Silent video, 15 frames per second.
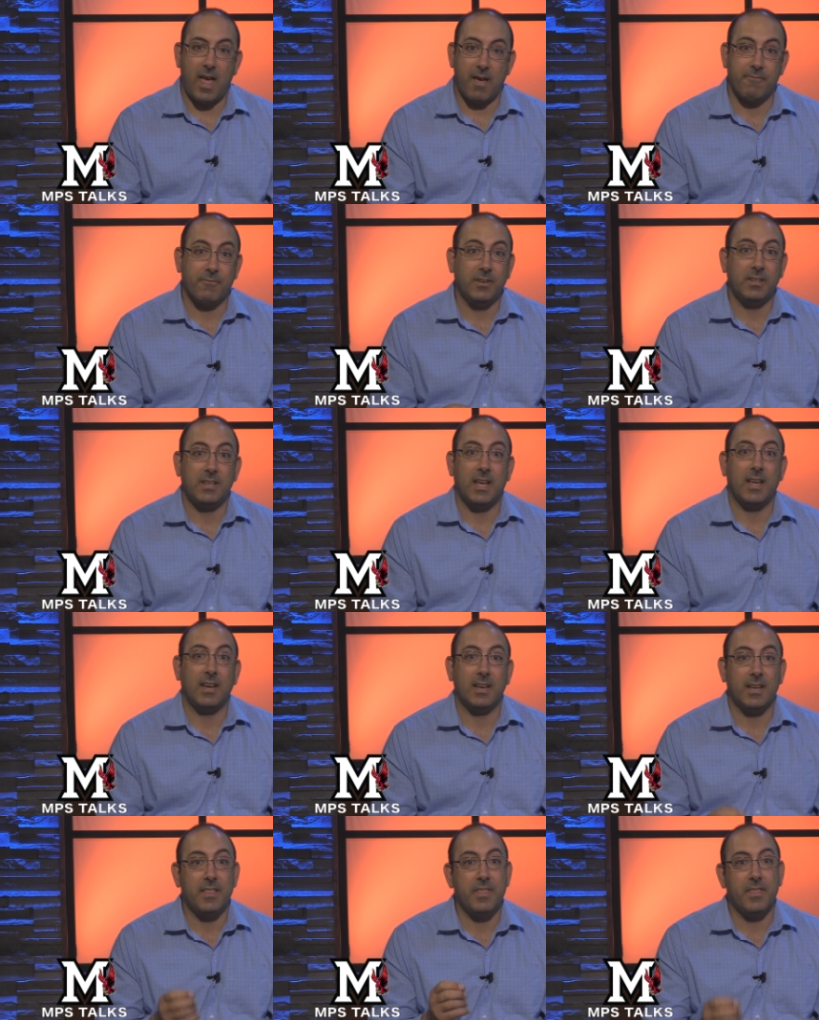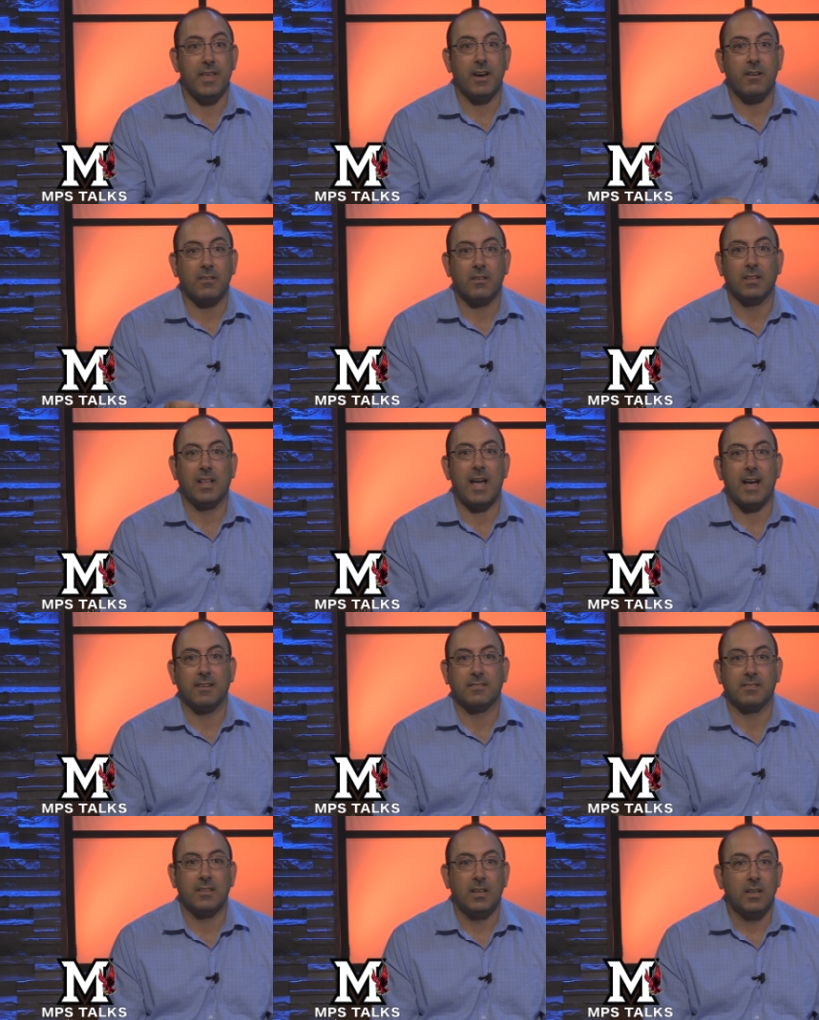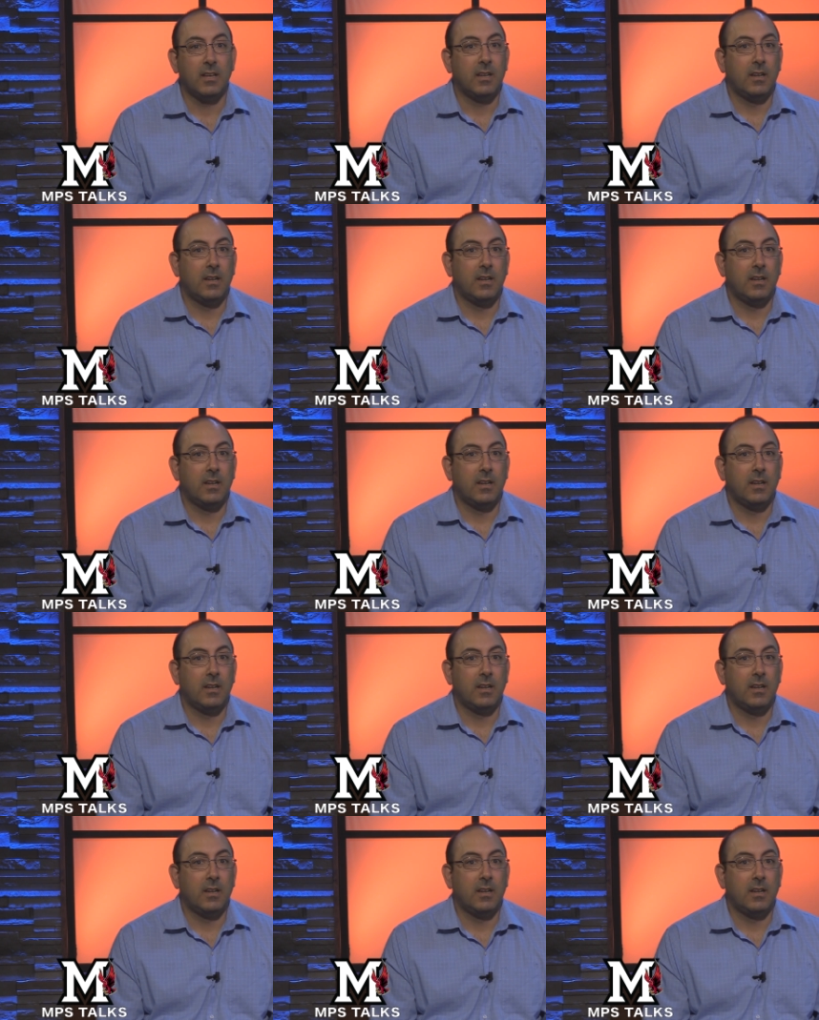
every day in their class.